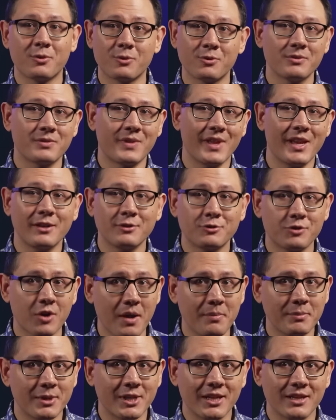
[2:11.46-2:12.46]
or the
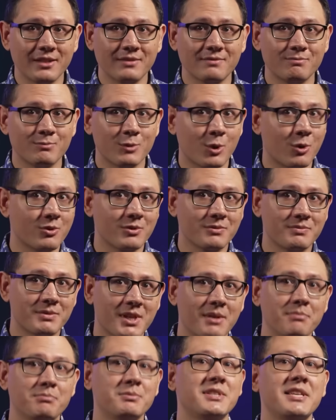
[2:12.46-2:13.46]
Andromedan? or
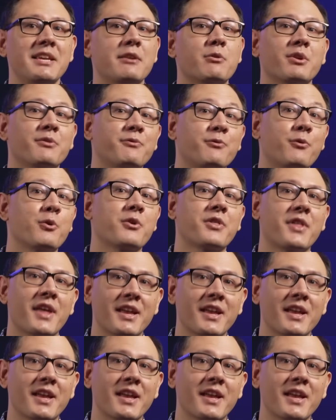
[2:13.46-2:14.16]
some secret fourth